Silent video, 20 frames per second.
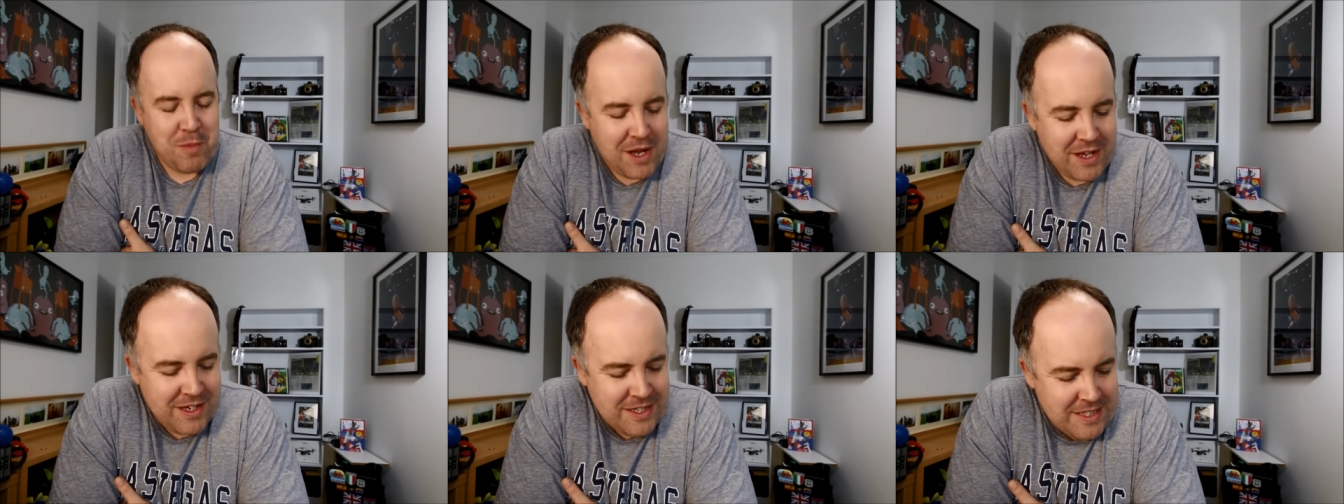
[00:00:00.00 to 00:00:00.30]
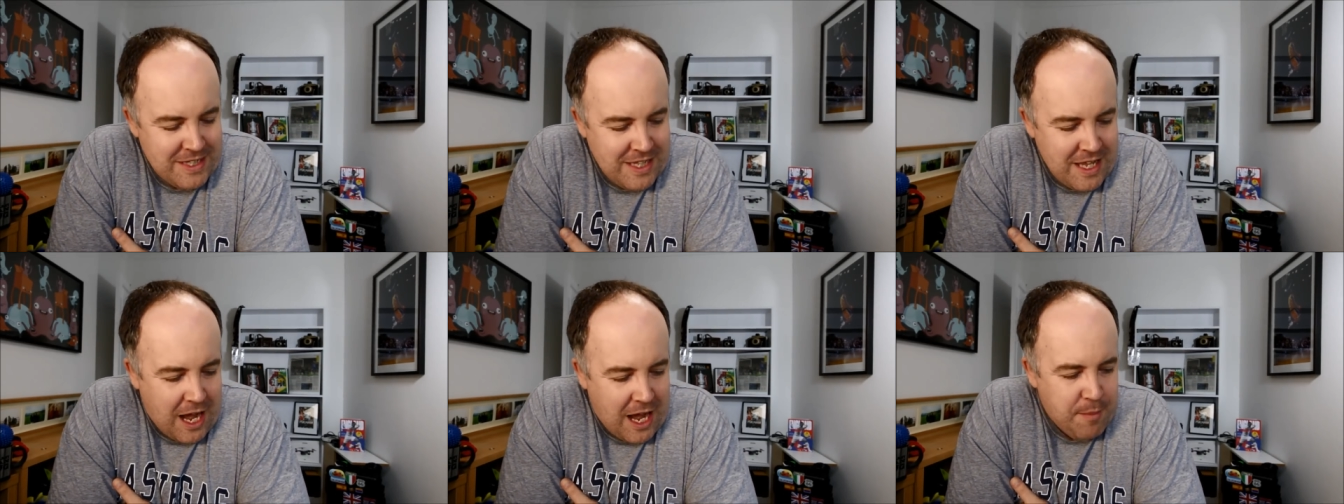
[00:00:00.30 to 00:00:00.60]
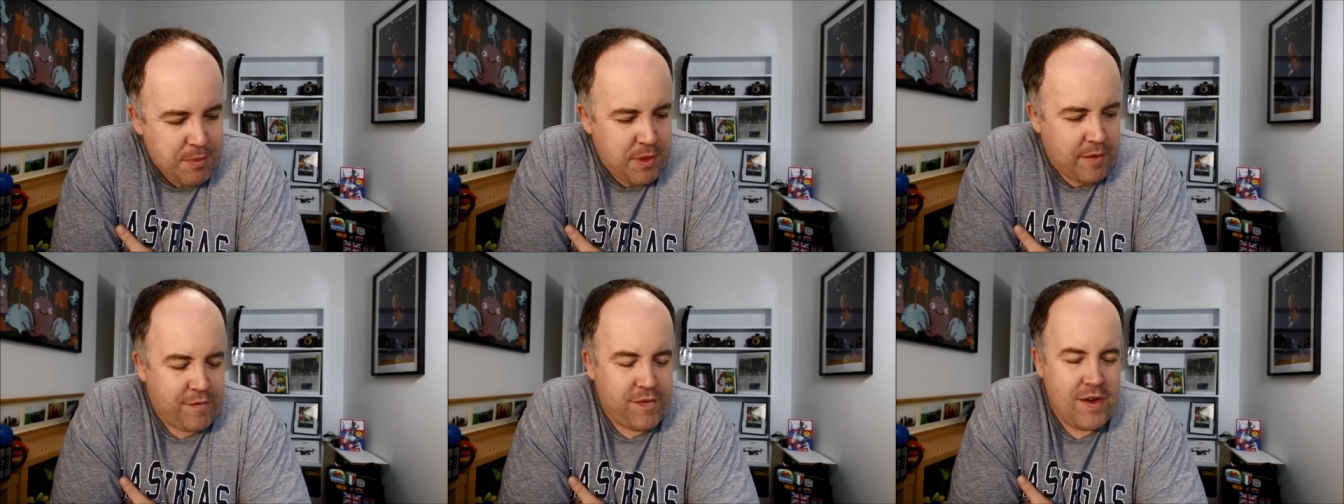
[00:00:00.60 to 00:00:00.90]
But
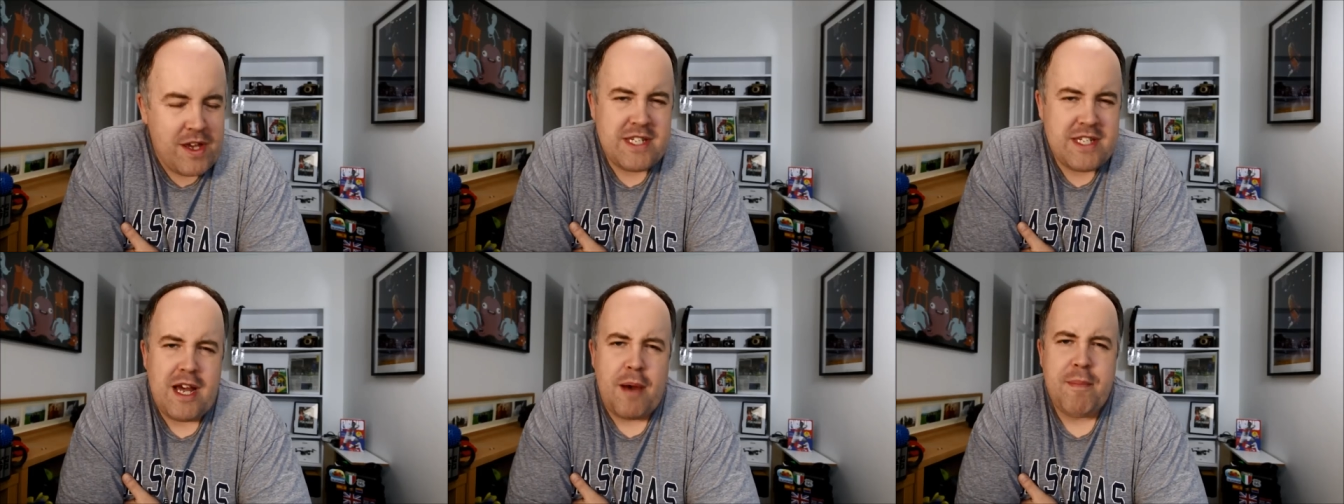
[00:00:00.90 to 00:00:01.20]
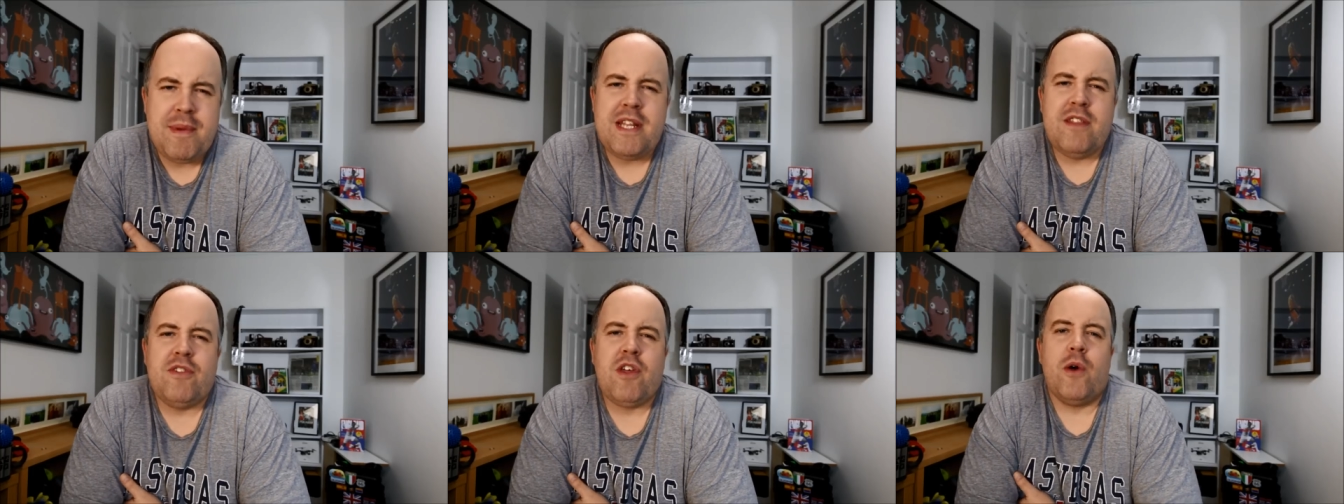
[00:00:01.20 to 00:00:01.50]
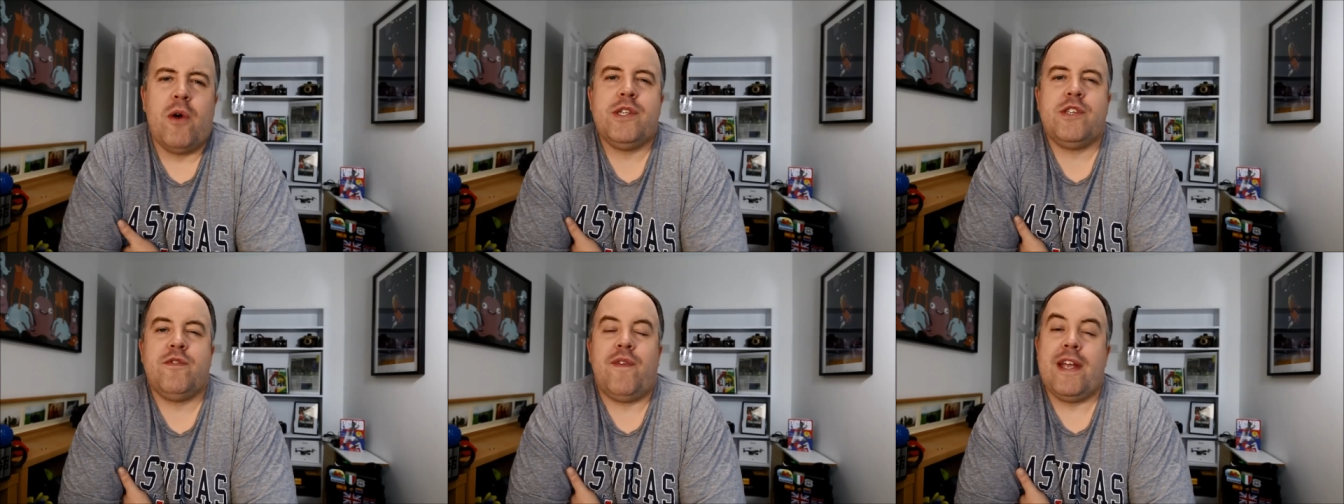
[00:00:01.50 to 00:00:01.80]
the first time I did
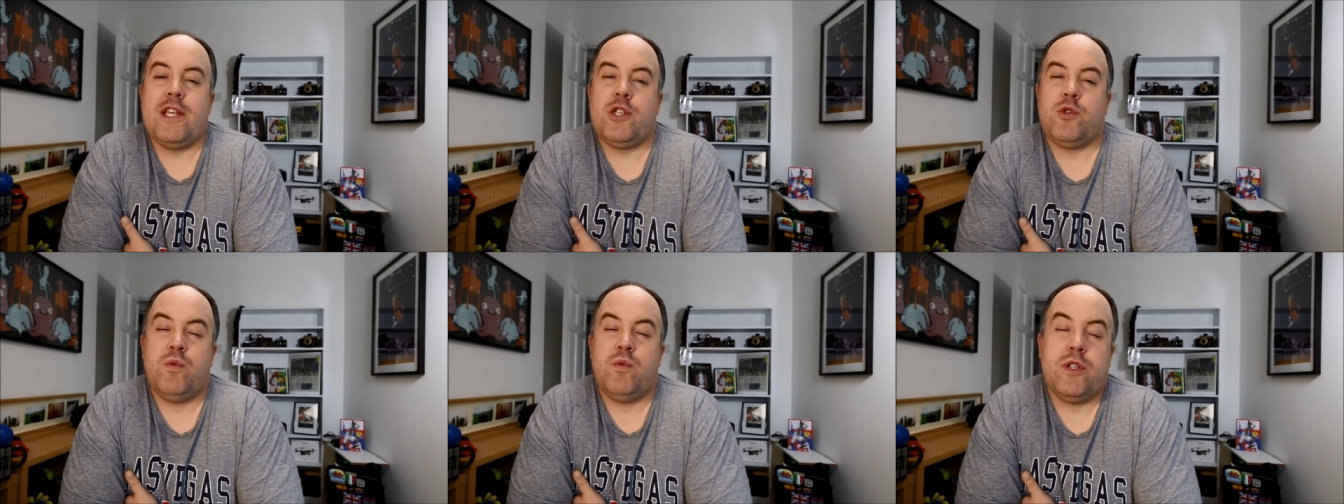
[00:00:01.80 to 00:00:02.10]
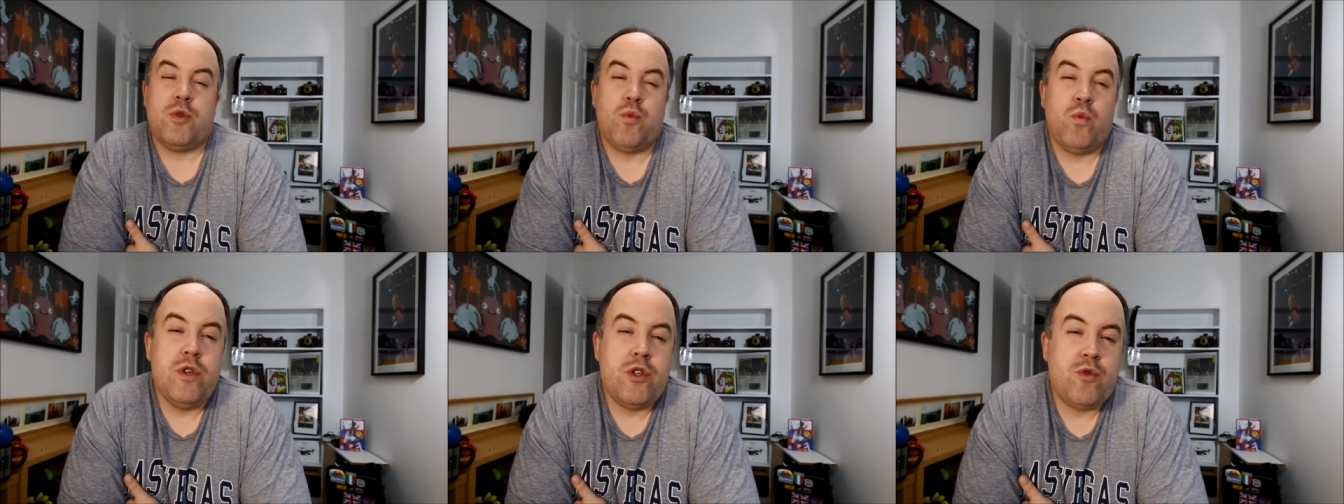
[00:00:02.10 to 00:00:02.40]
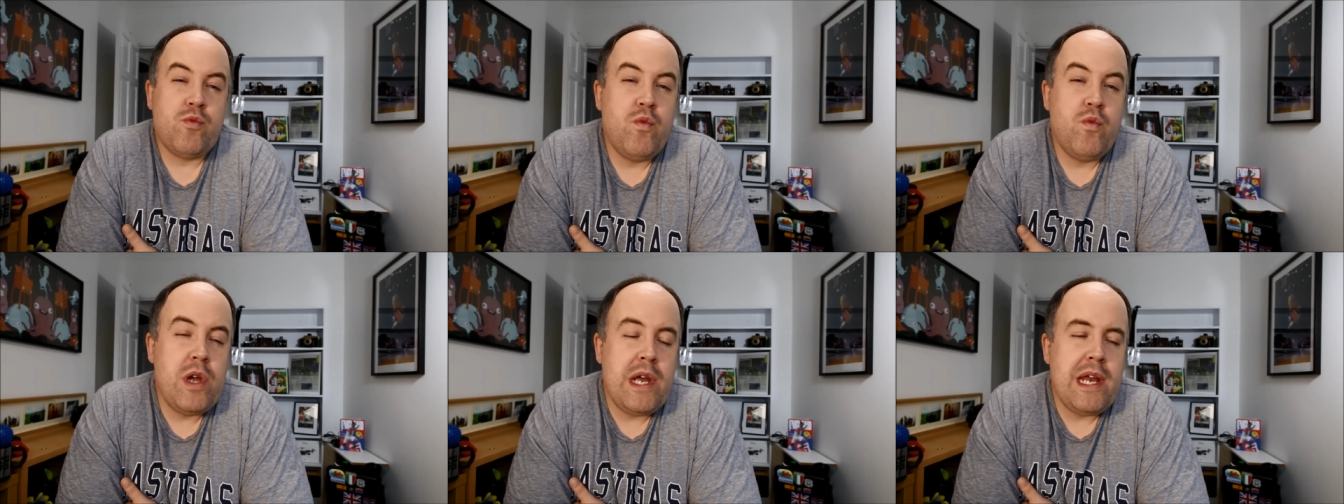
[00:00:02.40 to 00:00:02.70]
those events
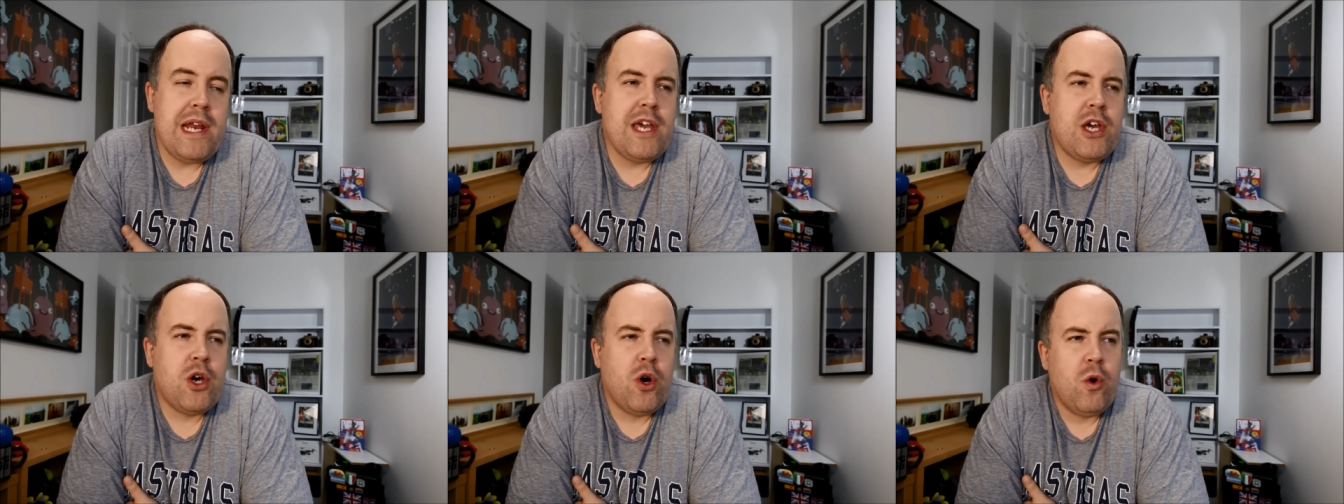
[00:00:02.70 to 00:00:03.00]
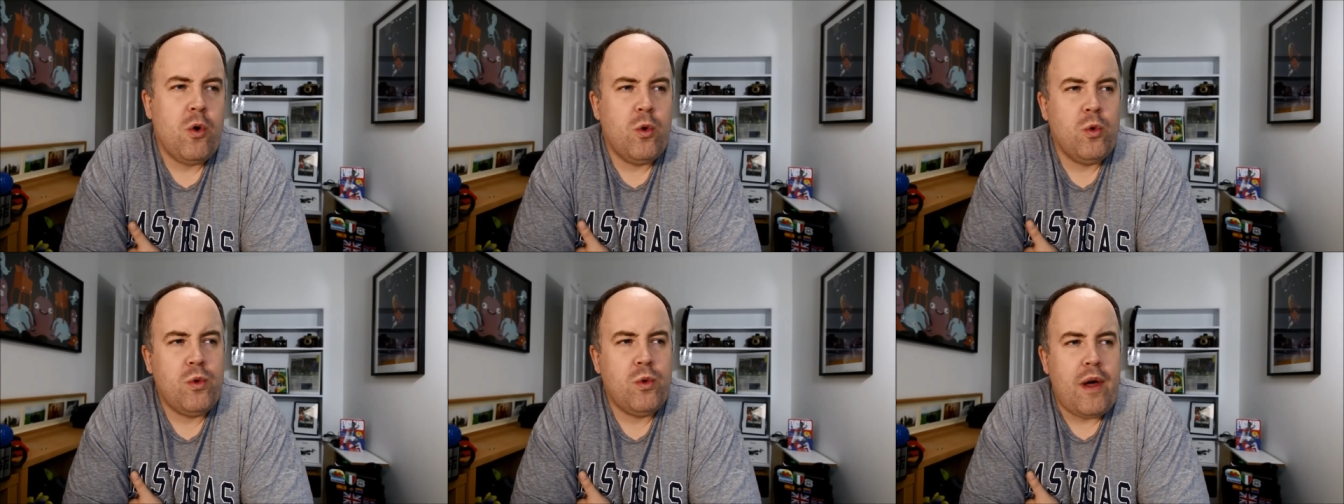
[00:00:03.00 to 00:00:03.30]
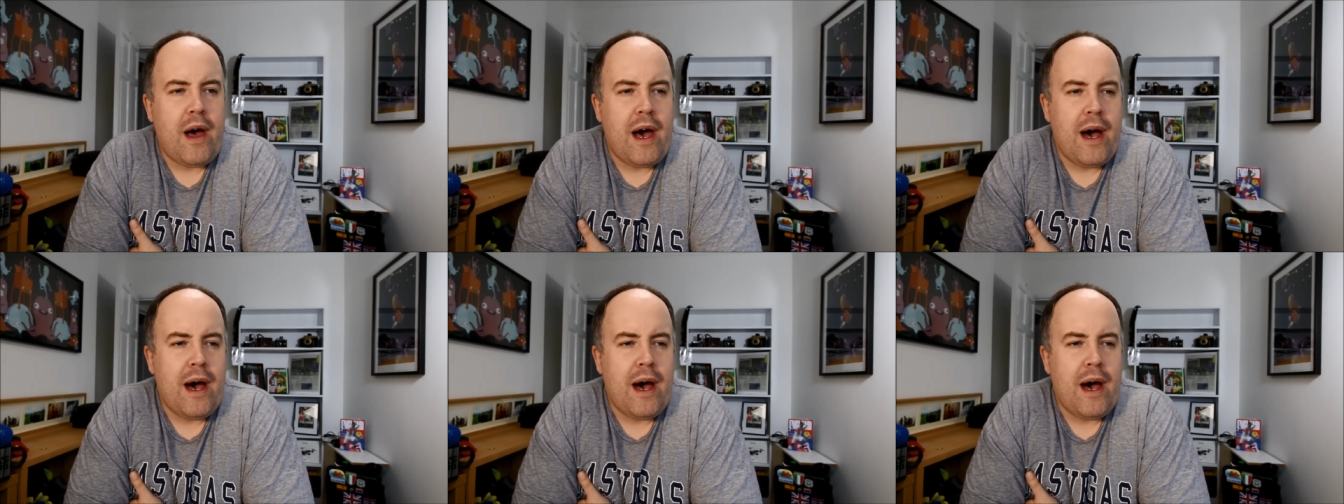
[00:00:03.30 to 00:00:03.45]
was really cool,